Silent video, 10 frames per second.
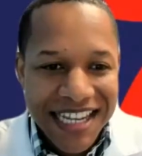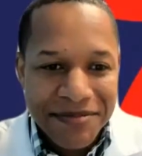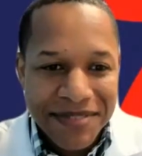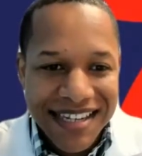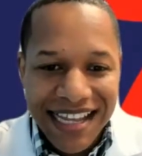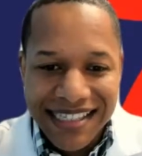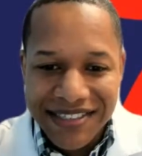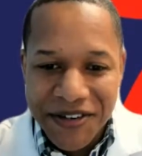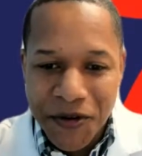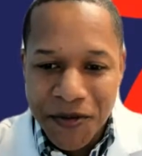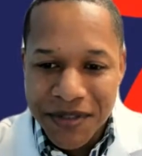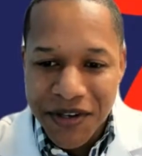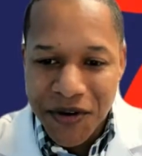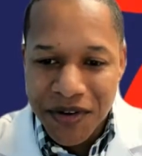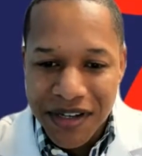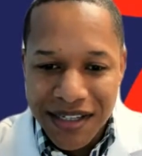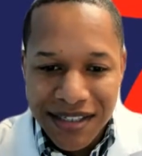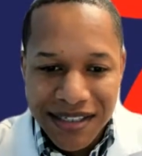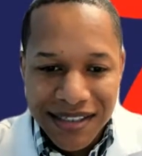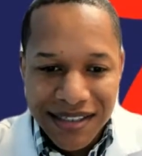Teams and not Zoom, so
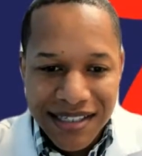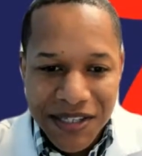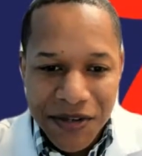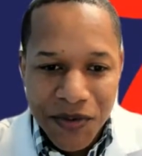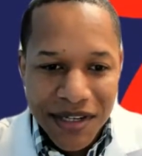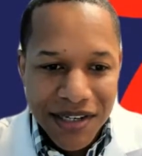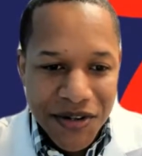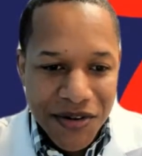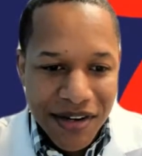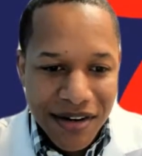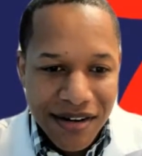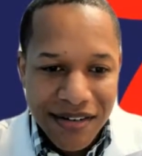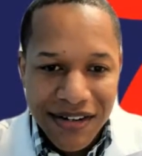let's see what we can do here.